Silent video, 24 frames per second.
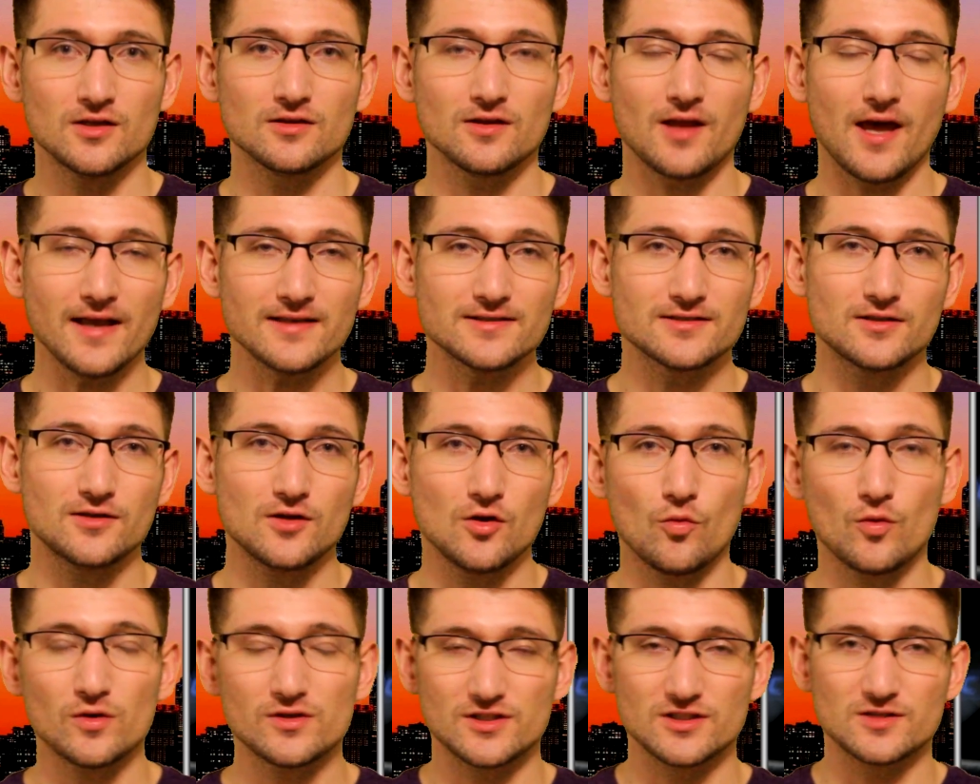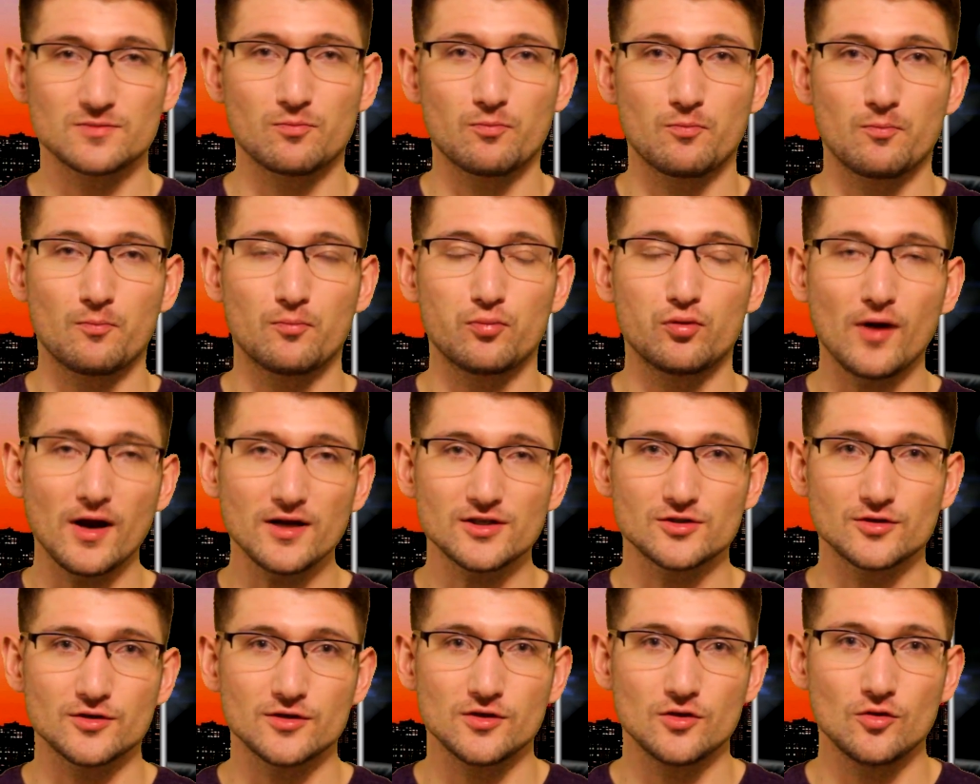likes to do, which is
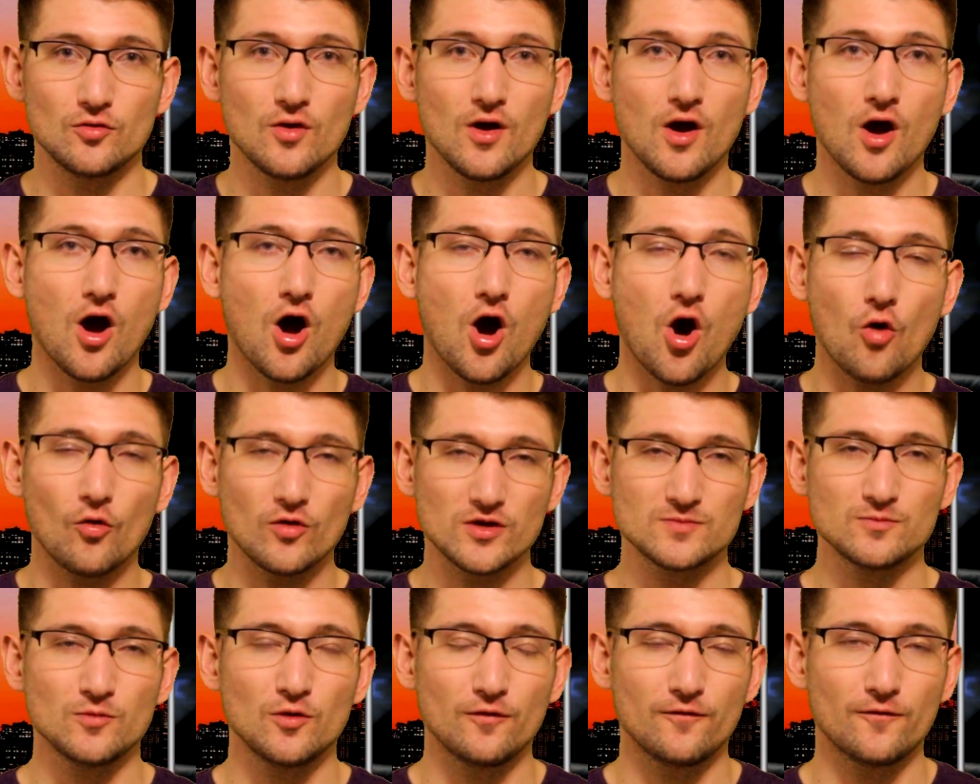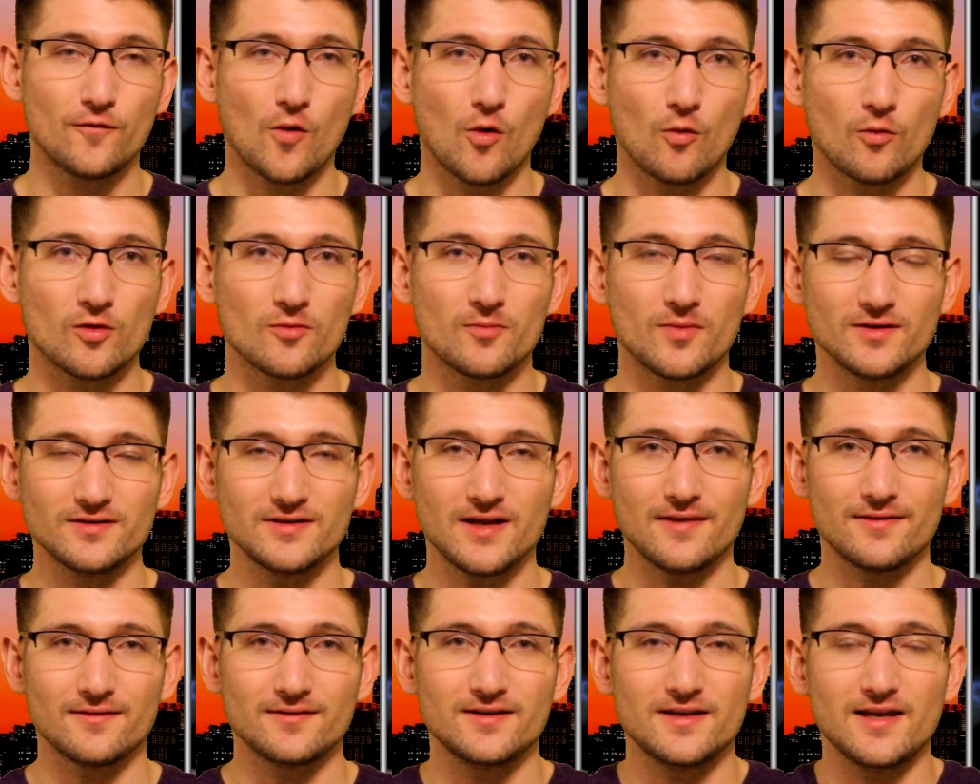pressure you, always move forward, but
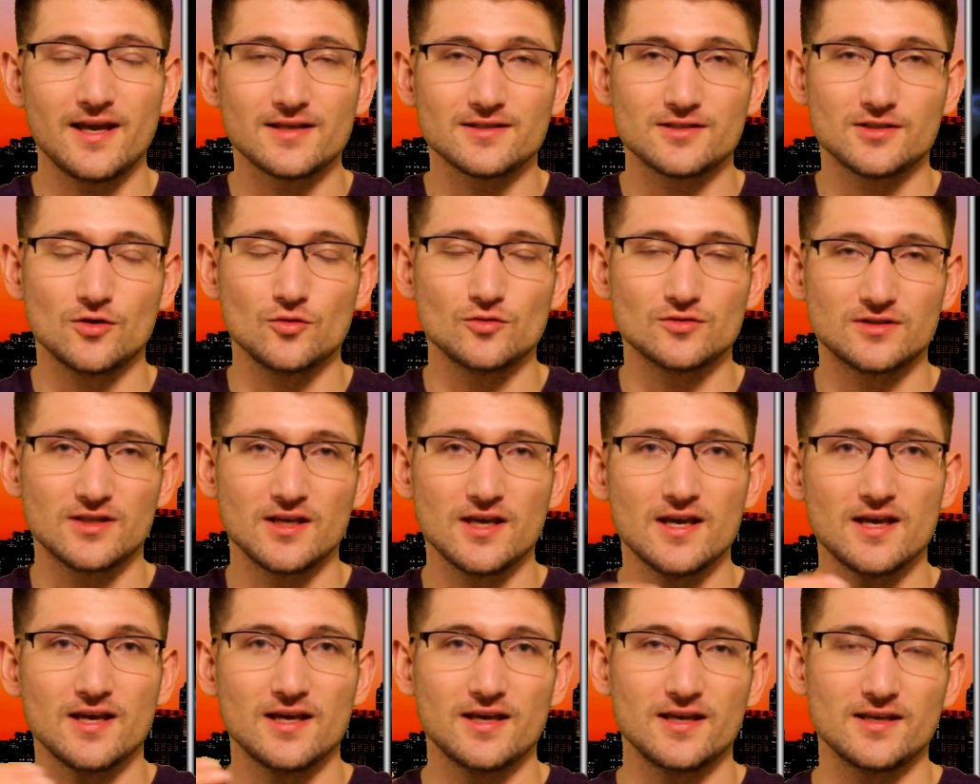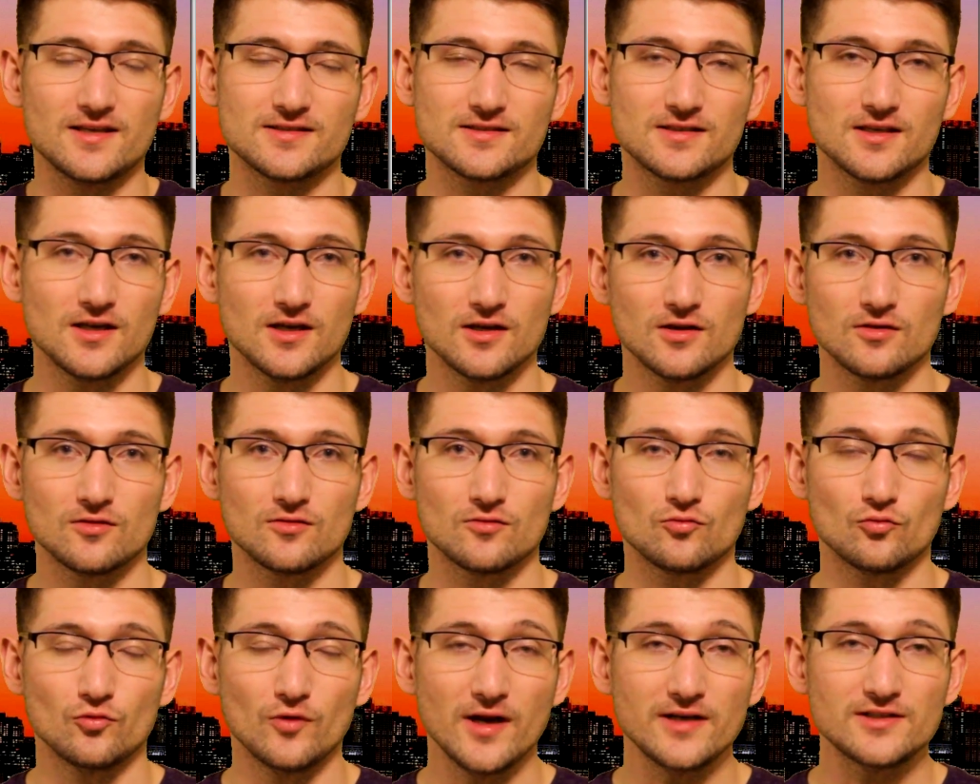Nathan Diaz used his
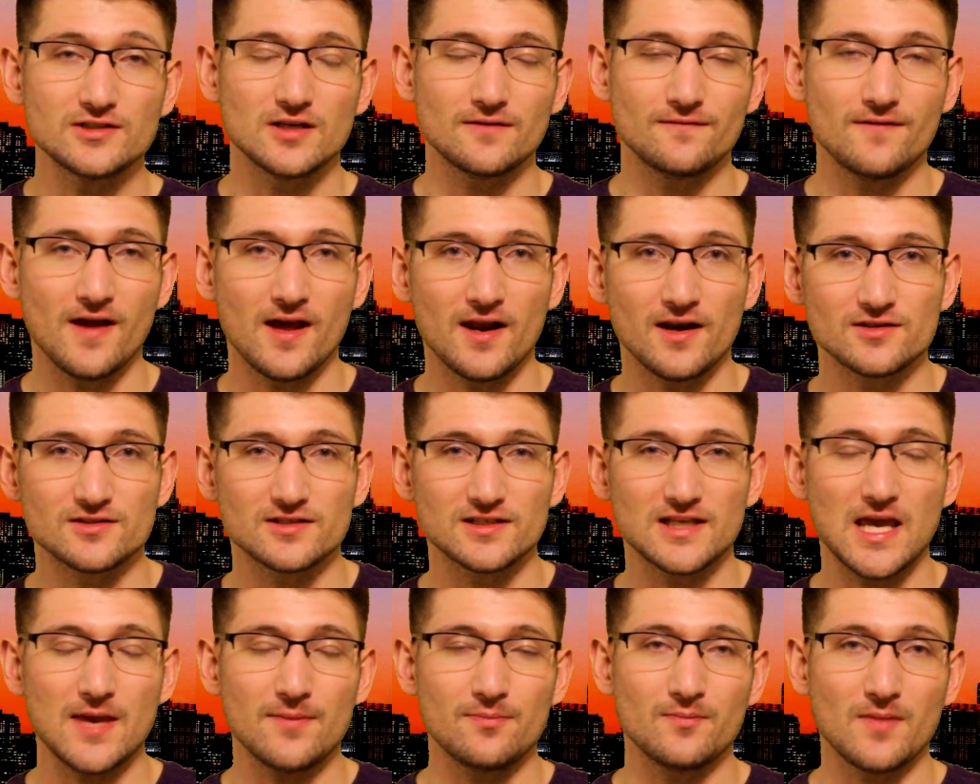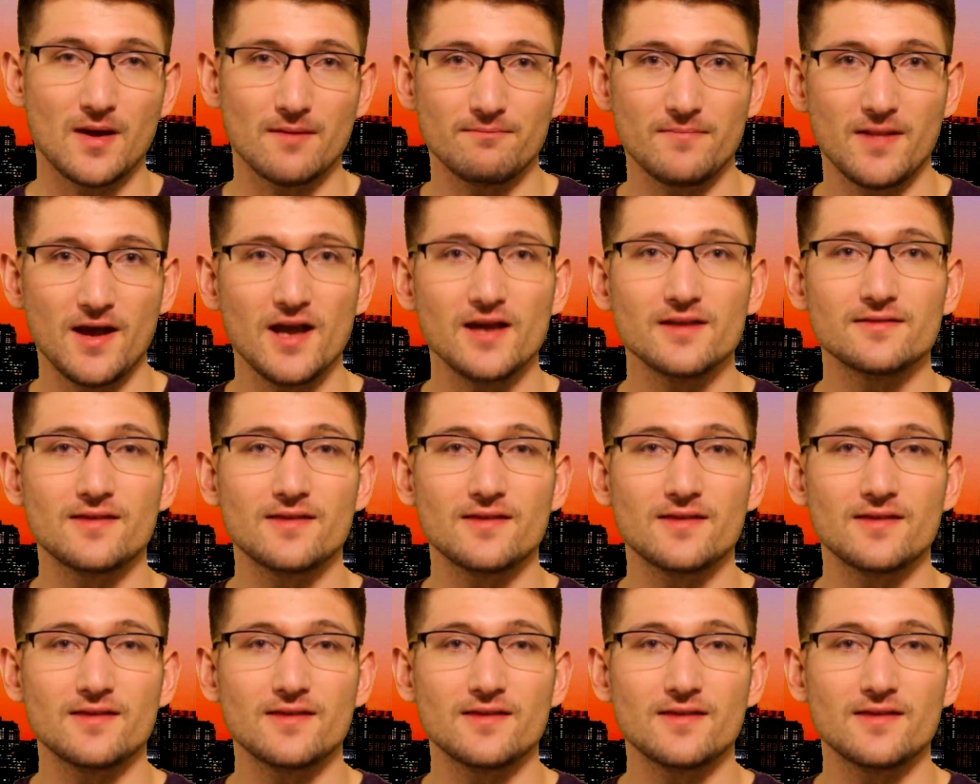reach advantage to keep him at bay.